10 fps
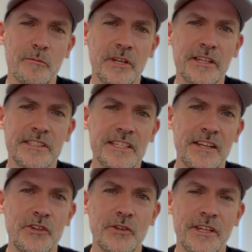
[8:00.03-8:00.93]
because
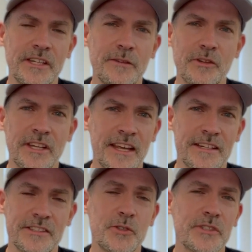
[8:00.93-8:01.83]
then you can even get
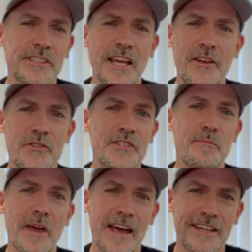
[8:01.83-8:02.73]
into a
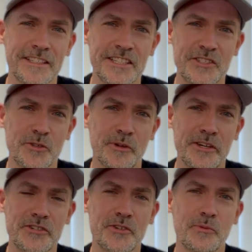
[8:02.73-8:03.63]
psychosomatic
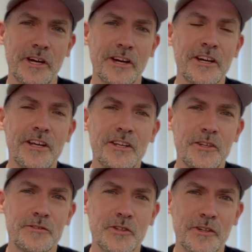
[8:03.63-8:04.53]
situation where
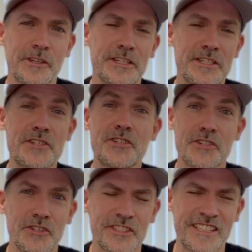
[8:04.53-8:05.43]
you've sort of
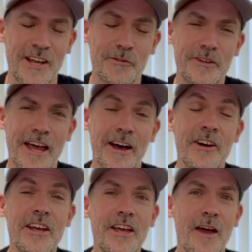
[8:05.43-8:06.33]
conditioned yourself now.
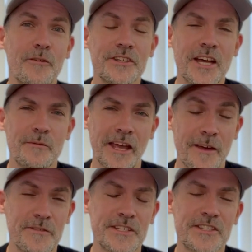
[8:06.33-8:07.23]
Every time I
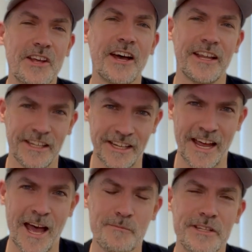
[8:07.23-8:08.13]
have this thought, it
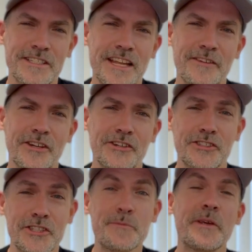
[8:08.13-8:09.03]
happens down there
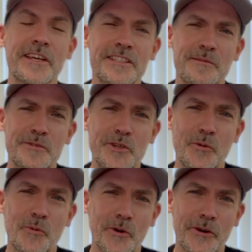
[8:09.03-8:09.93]
just because I'm so
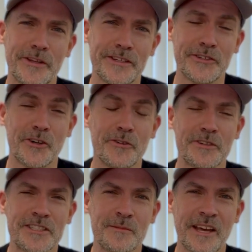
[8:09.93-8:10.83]
worried and
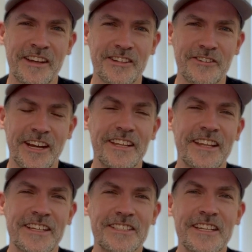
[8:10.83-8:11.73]
nervous about it, right?
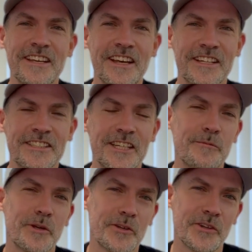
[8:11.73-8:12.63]
That's a
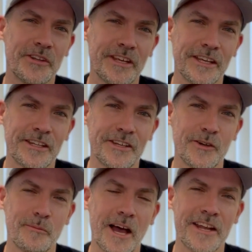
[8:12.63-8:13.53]
typical thing that
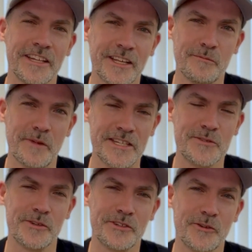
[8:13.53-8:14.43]
your body can mess
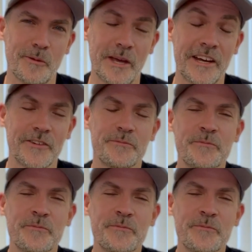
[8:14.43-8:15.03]
with you about.